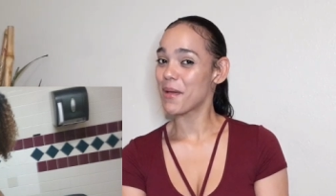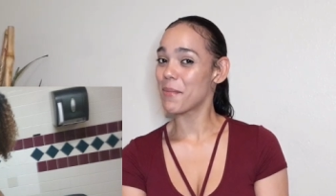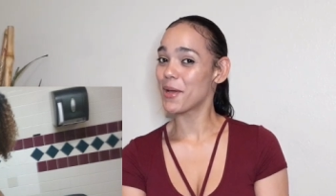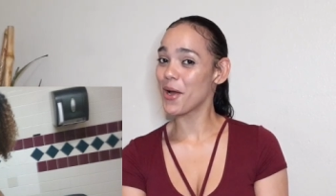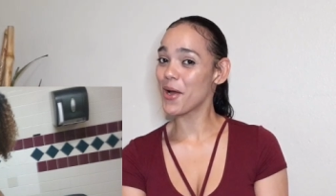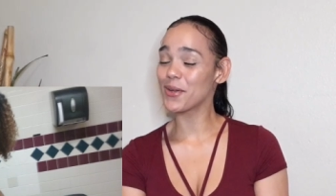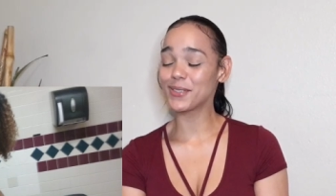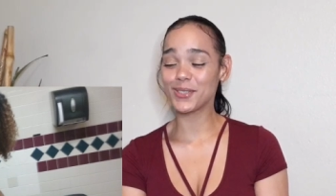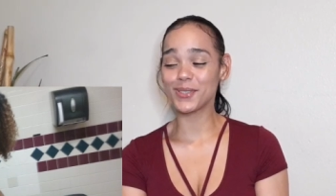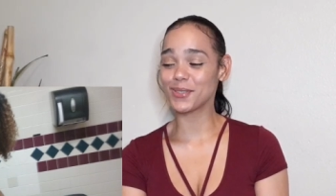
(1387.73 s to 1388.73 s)
baby girl
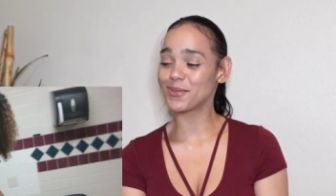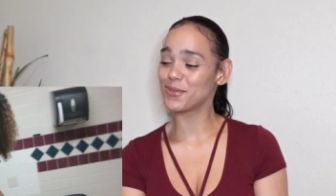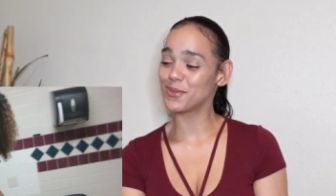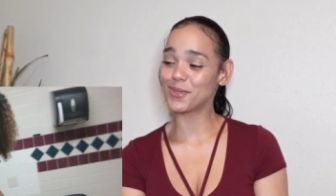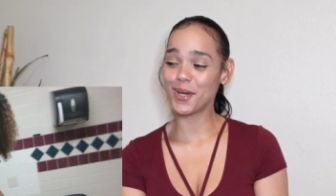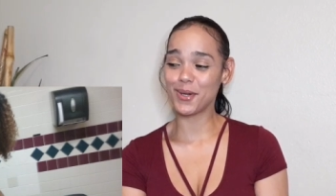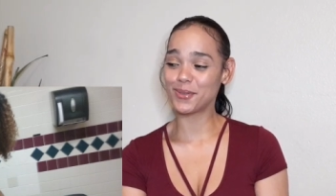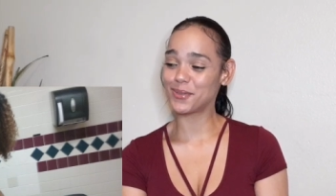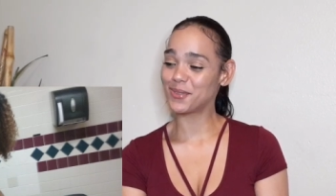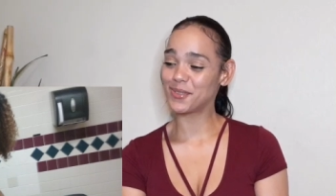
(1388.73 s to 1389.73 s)
used to, you
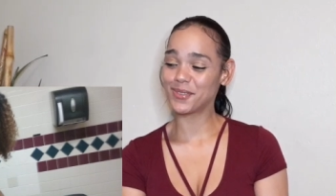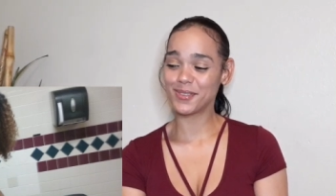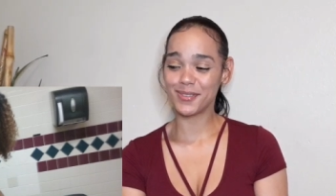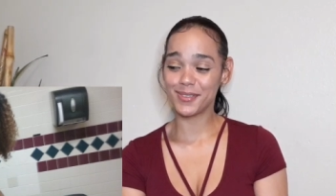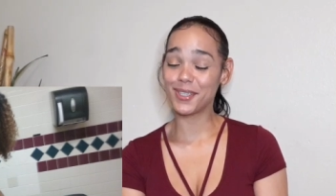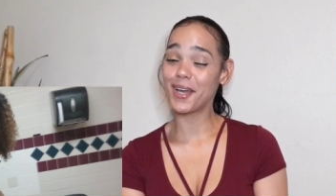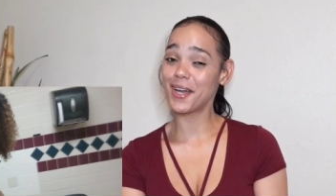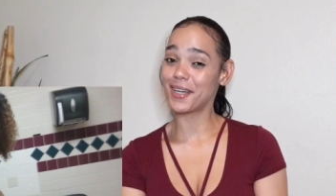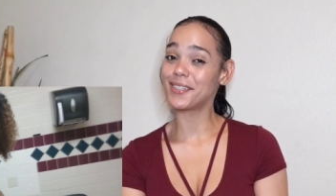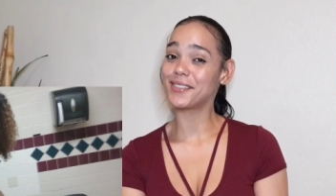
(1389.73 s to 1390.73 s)
know,
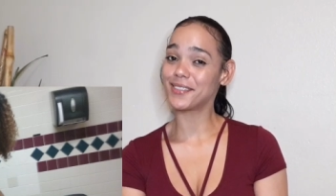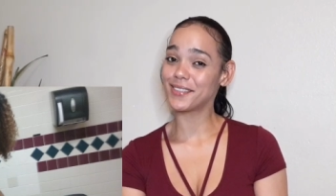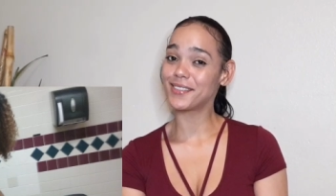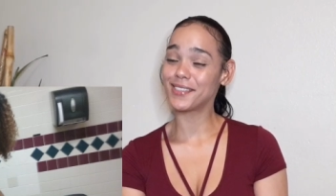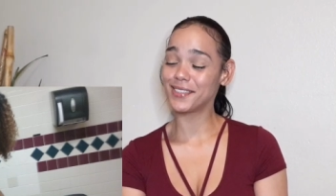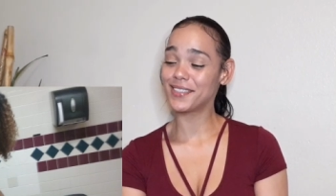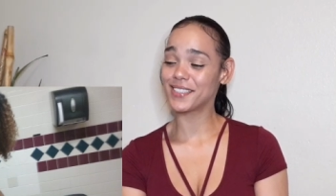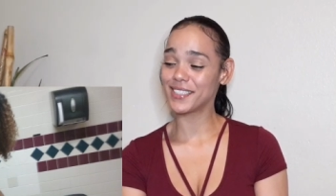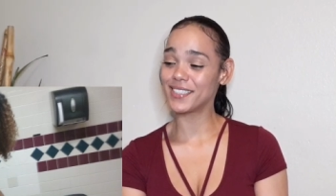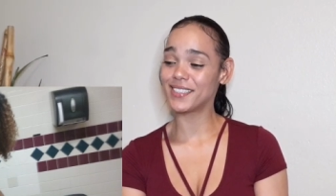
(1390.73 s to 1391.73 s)
yeah, she used
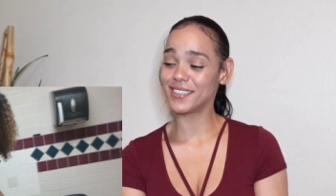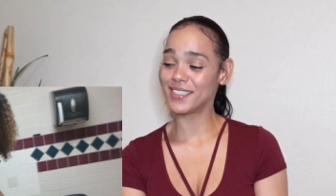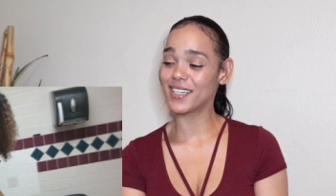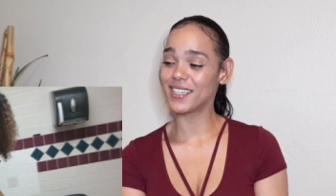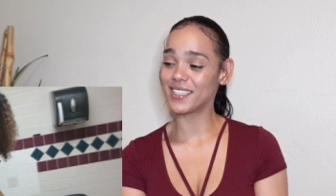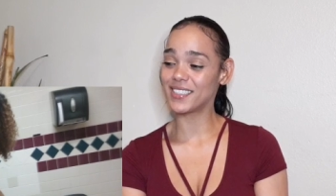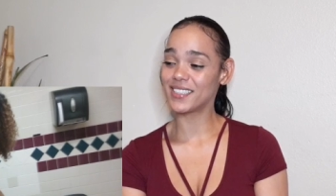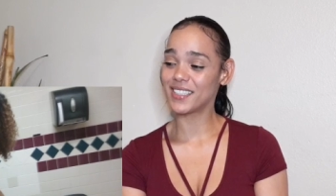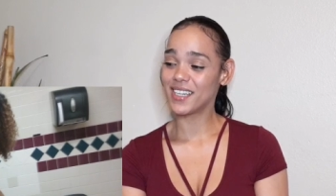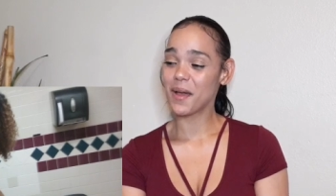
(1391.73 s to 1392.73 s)
to get, yeah.
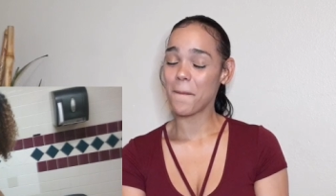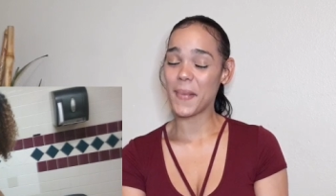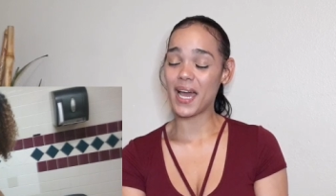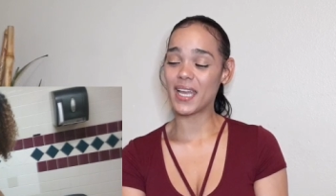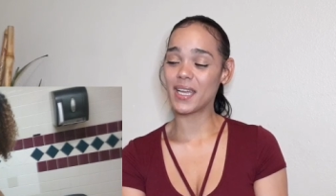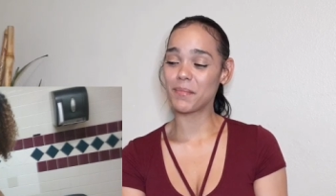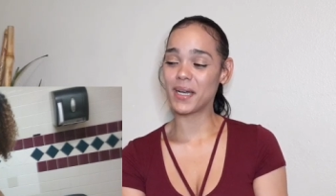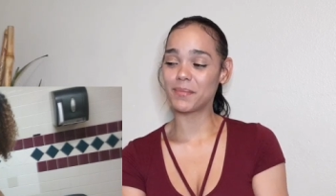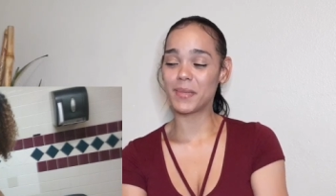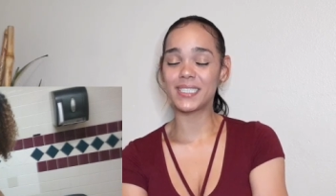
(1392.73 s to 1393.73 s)
My,
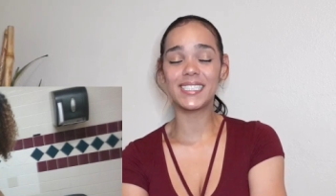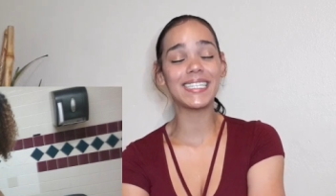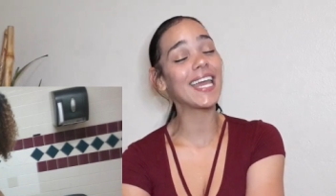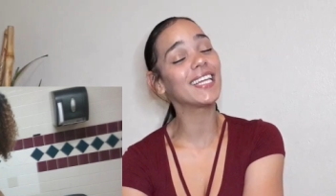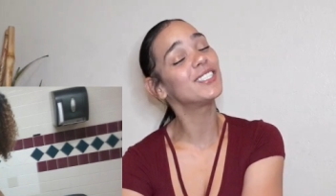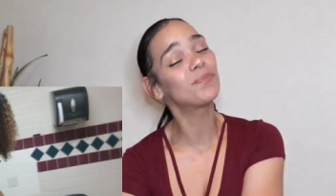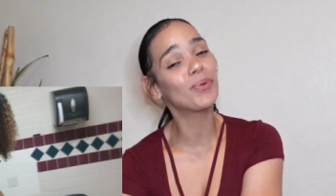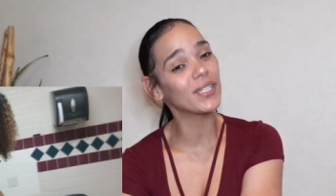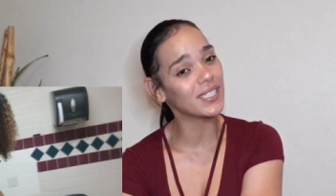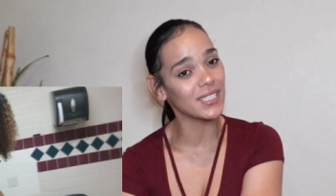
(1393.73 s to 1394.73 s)
my, my stage
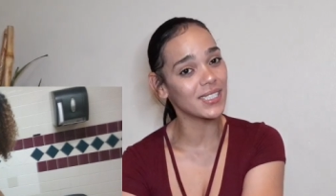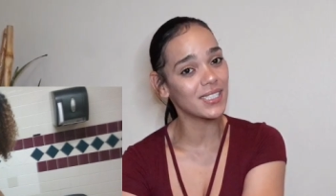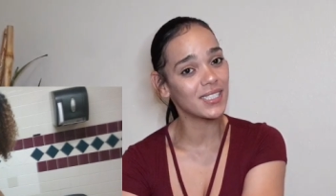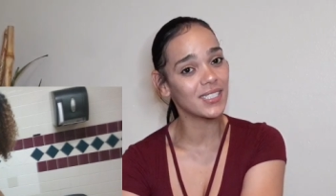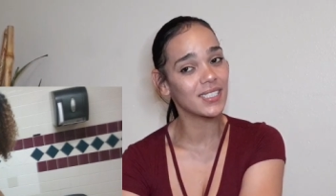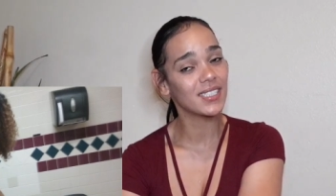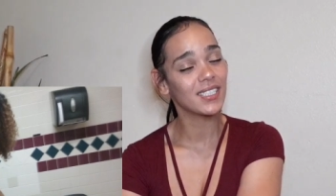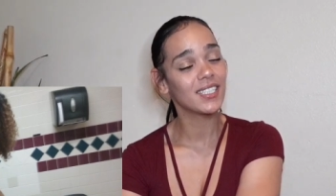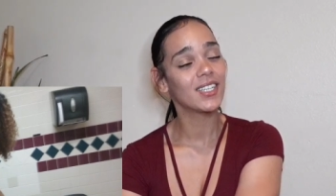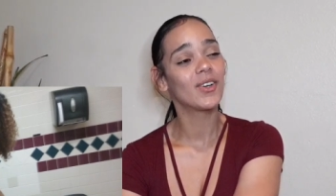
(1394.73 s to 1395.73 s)
presence
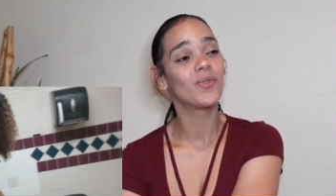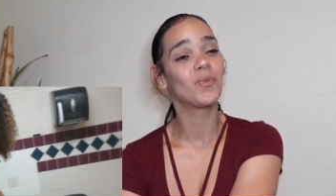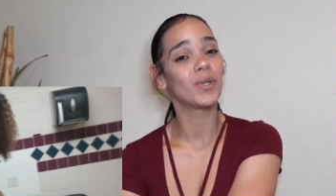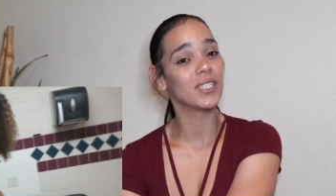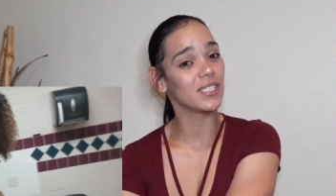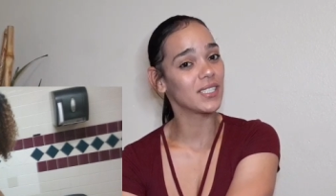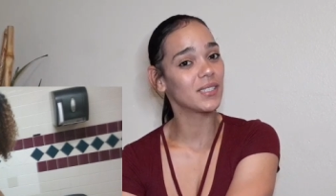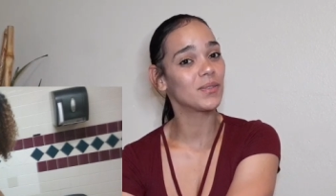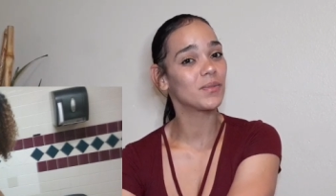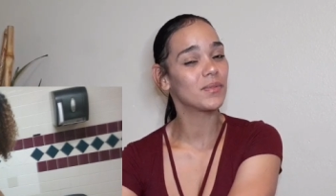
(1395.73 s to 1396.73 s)

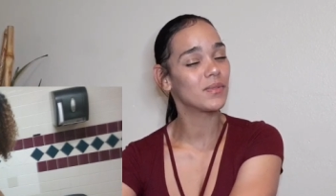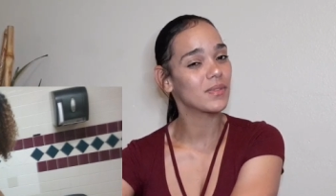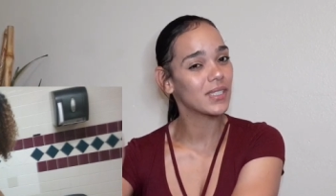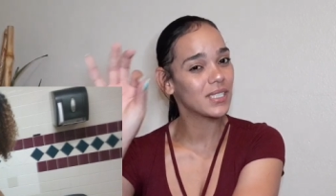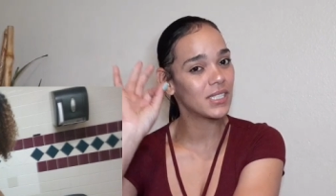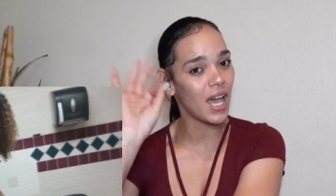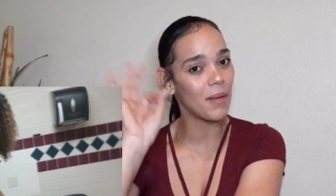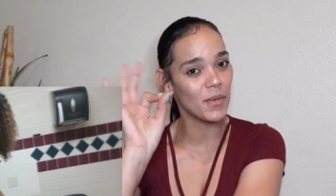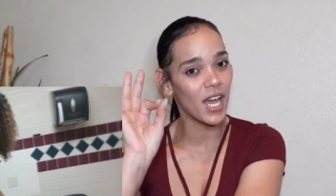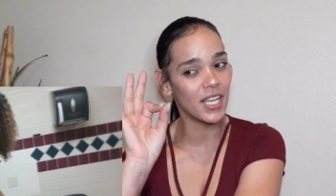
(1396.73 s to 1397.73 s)
was
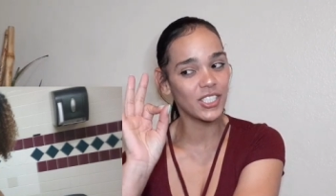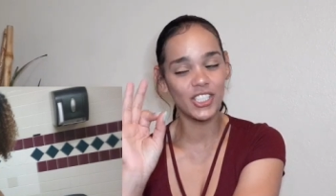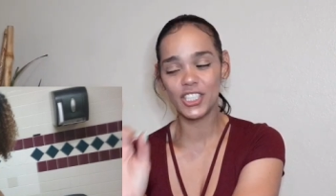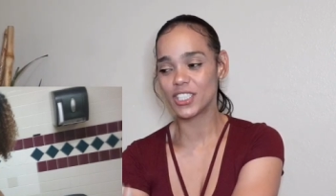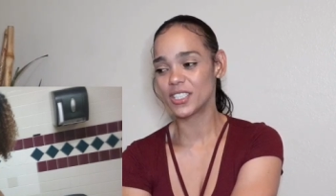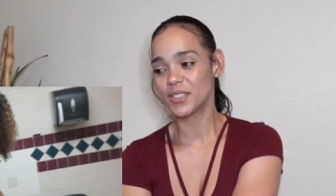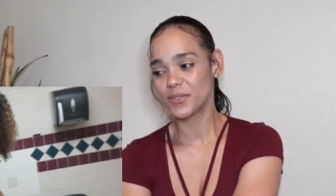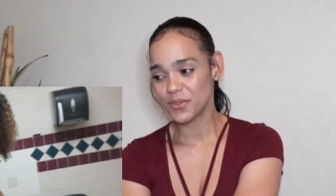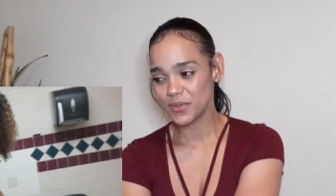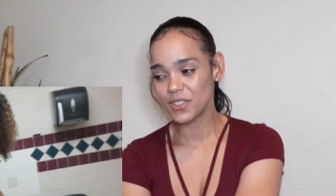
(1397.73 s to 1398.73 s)
top notch,
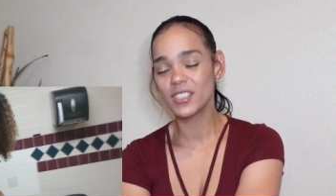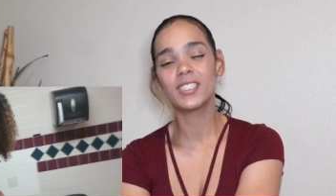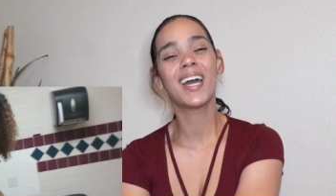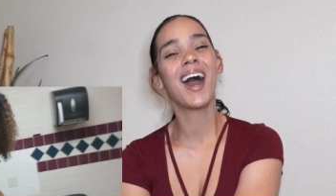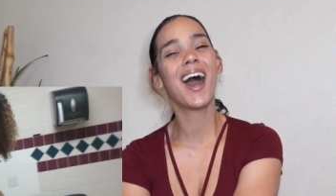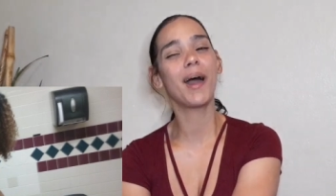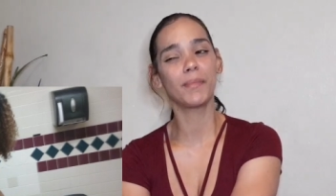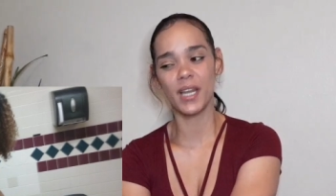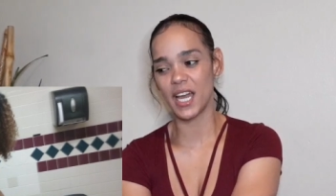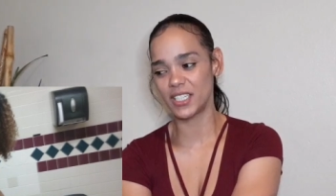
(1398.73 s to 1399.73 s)

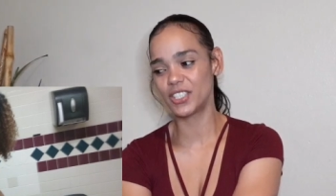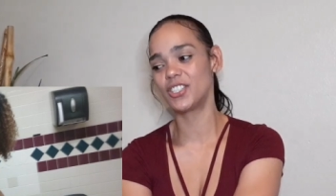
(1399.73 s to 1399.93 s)
top notch.